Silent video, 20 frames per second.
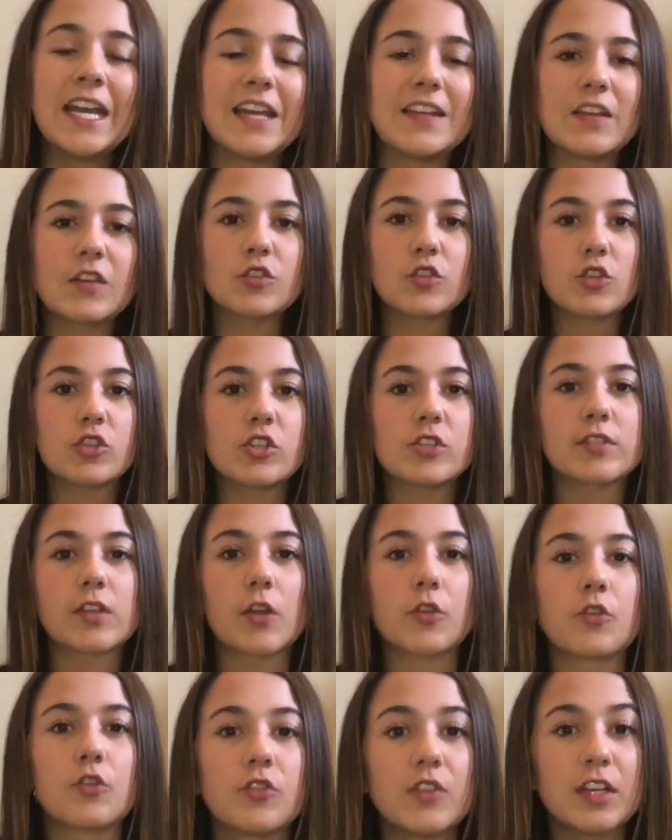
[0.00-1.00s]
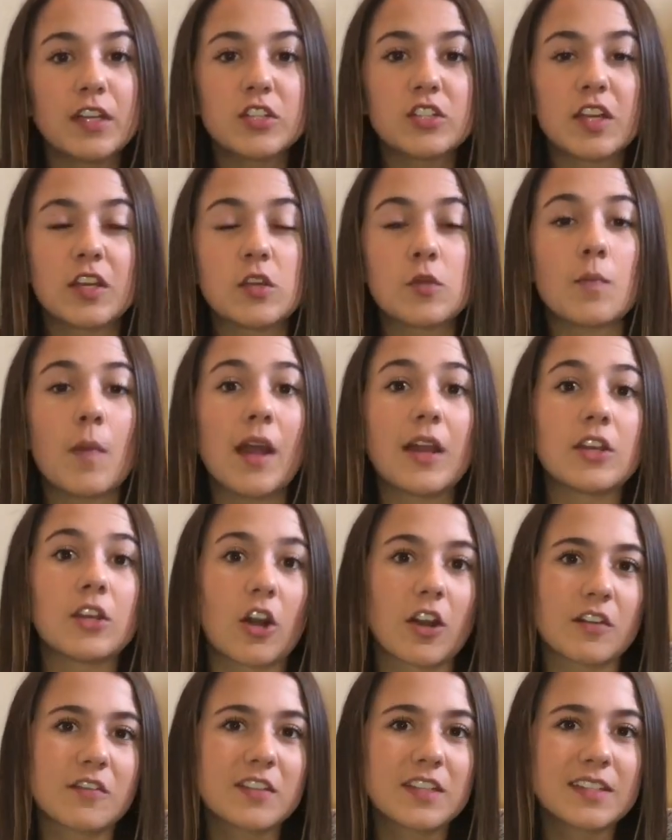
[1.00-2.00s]
and these are just other things that you might
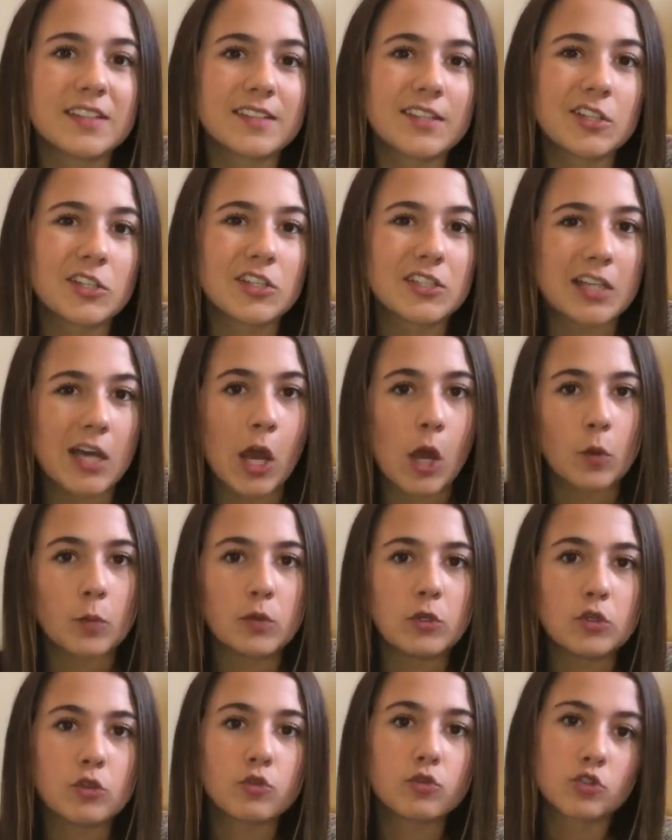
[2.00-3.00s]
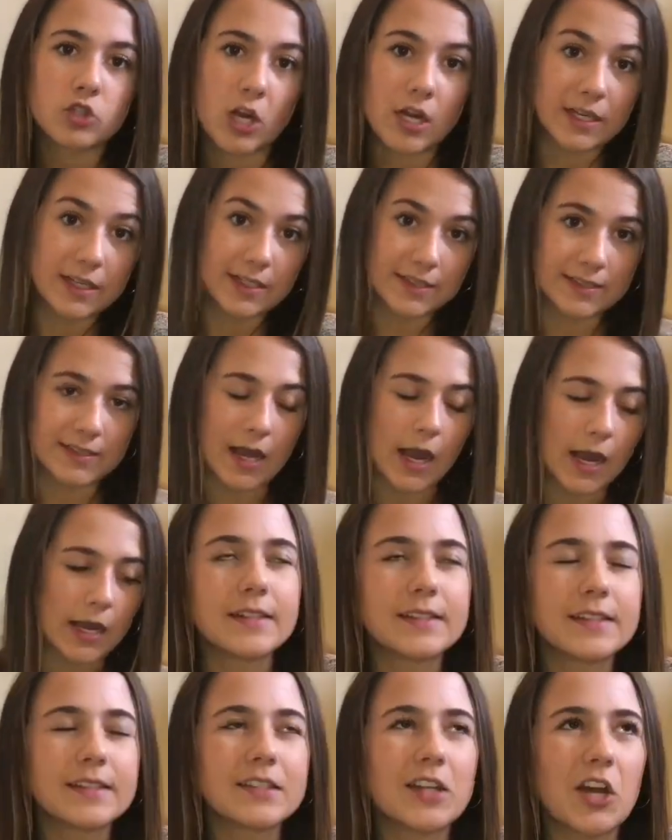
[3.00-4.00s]
not have considered to help you try to decide.
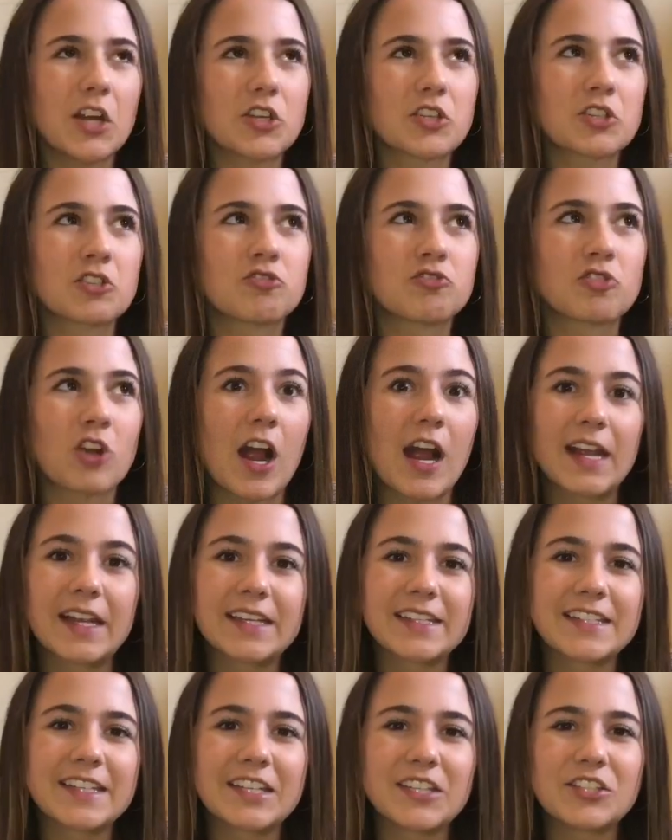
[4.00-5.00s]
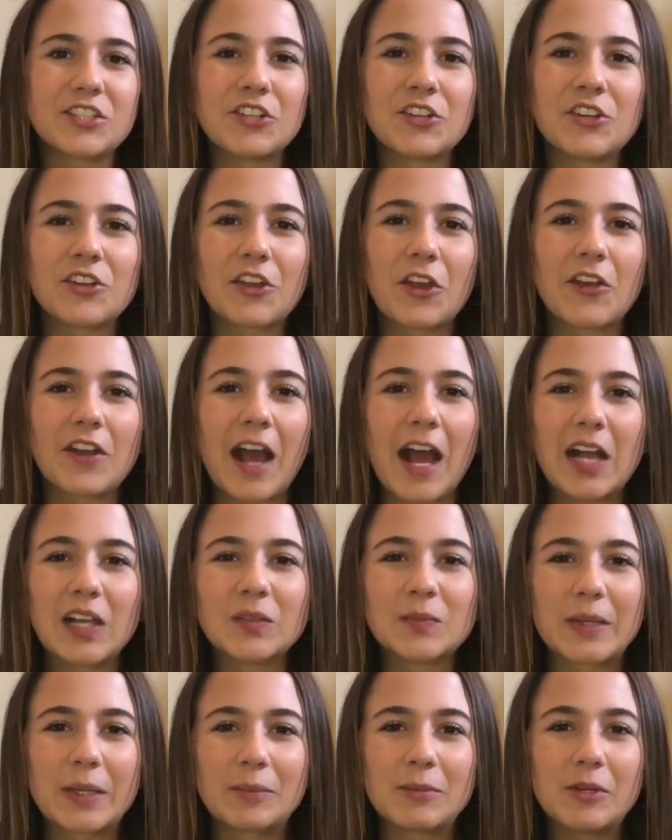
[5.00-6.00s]
This is not trying to get you to go to
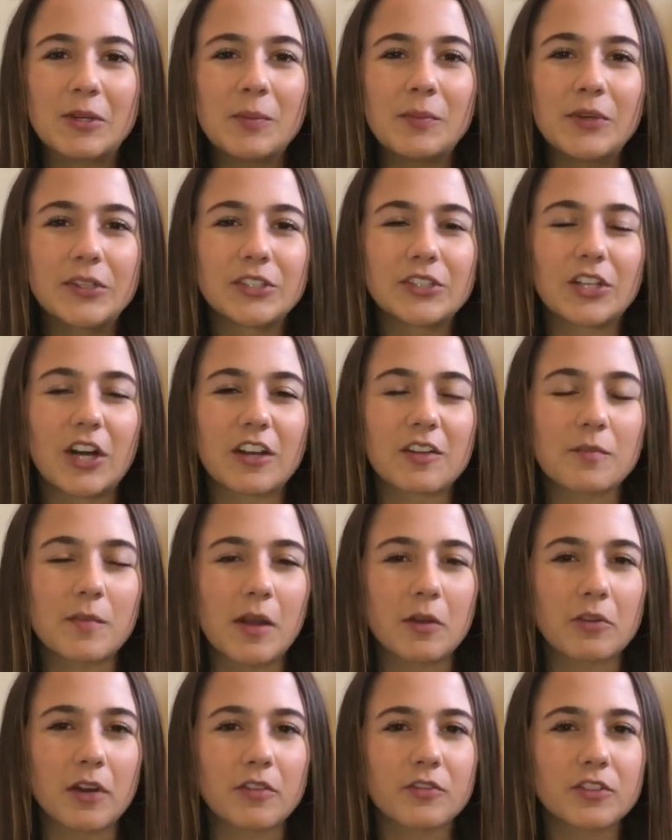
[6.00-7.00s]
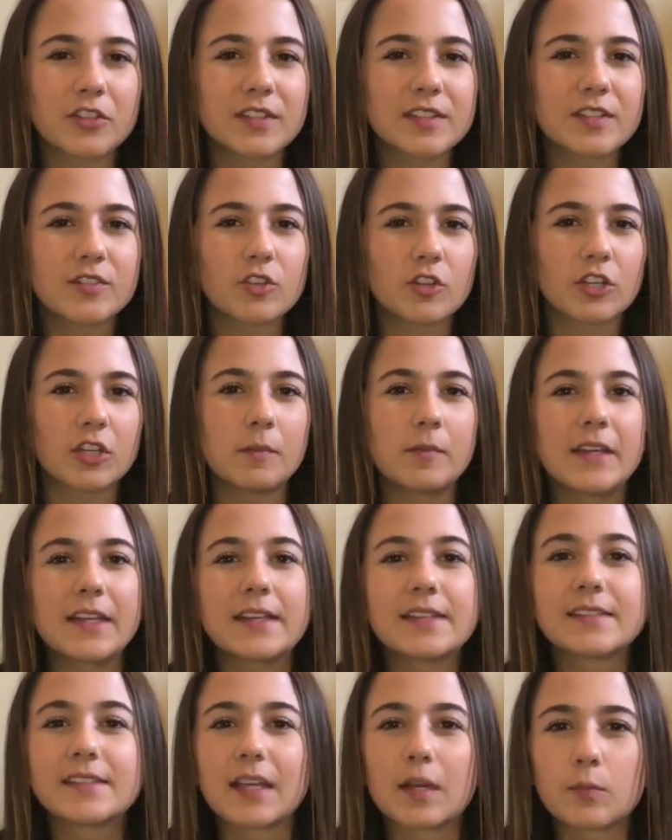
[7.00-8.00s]
Alabama, but a lot of my references are going to be
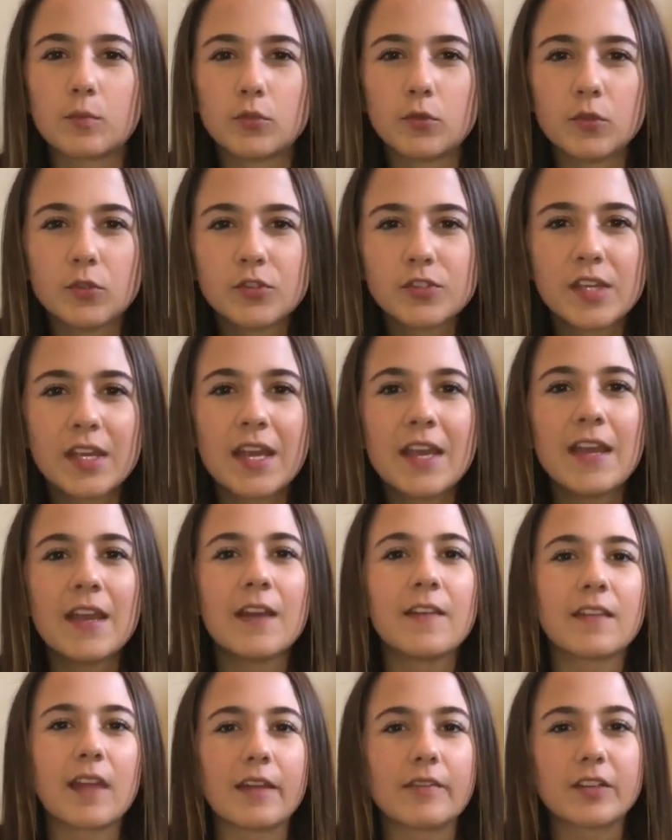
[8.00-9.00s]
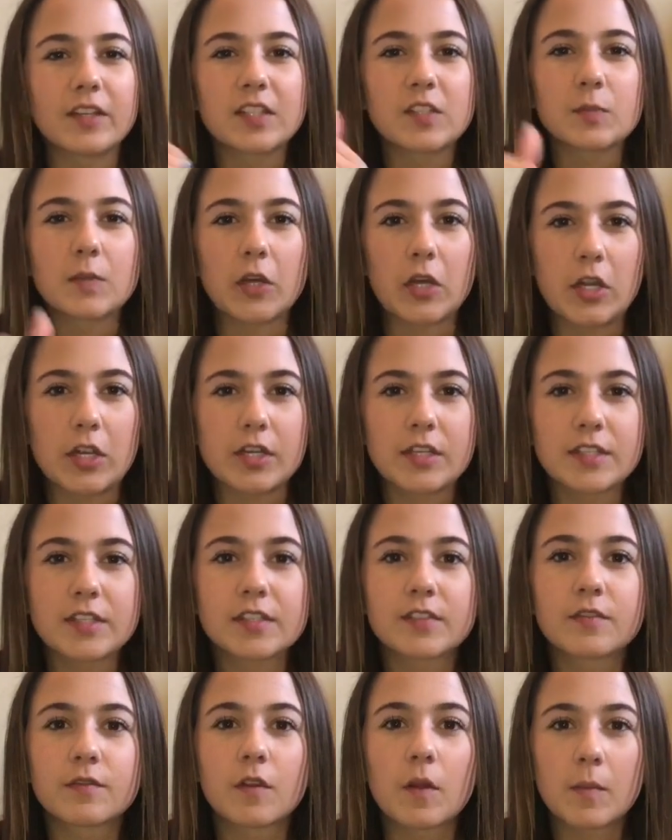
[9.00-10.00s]
examples that I've
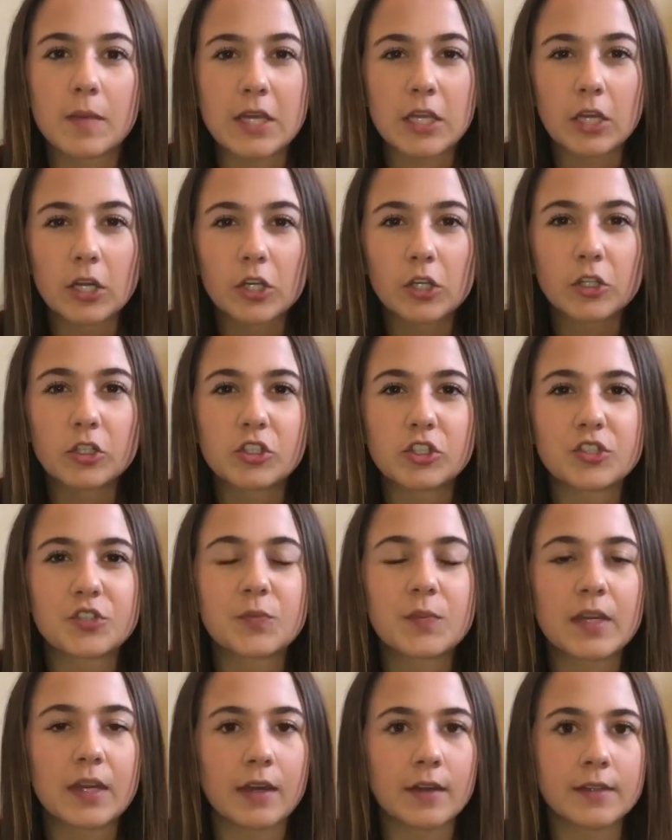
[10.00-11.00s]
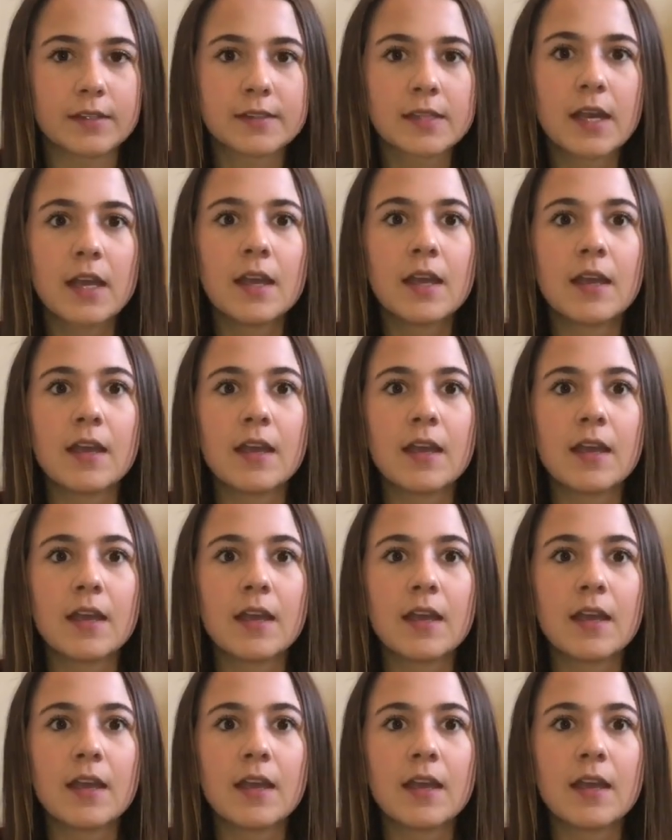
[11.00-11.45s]
experienced from here just because